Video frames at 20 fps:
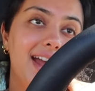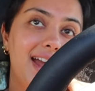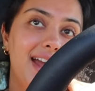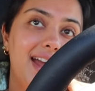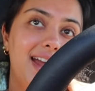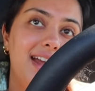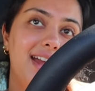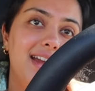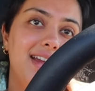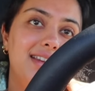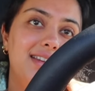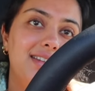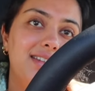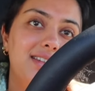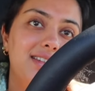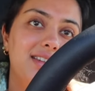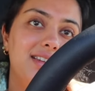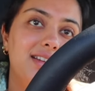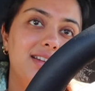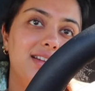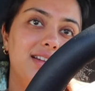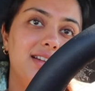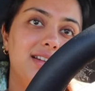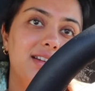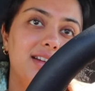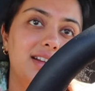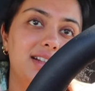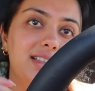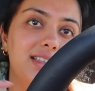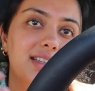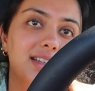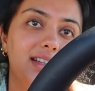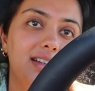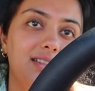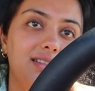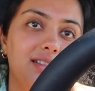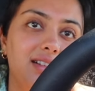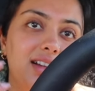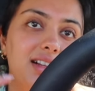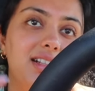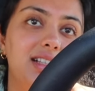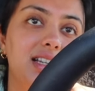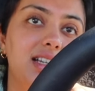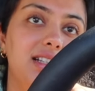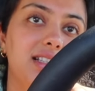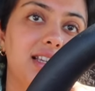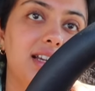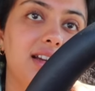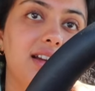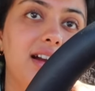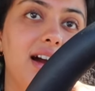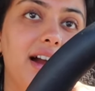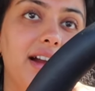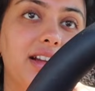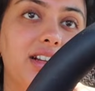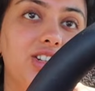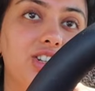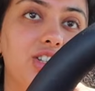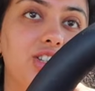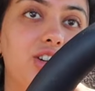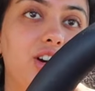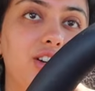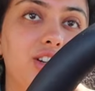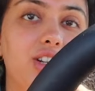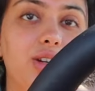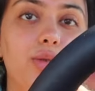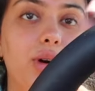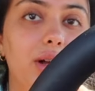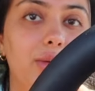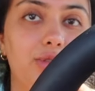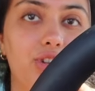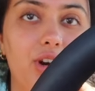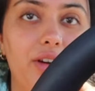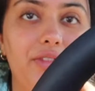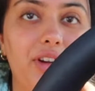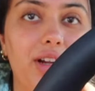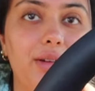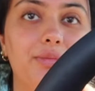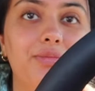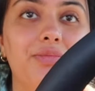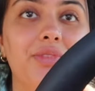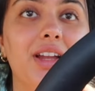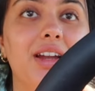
and it's It's easy. I can just talk to you while I'm driving.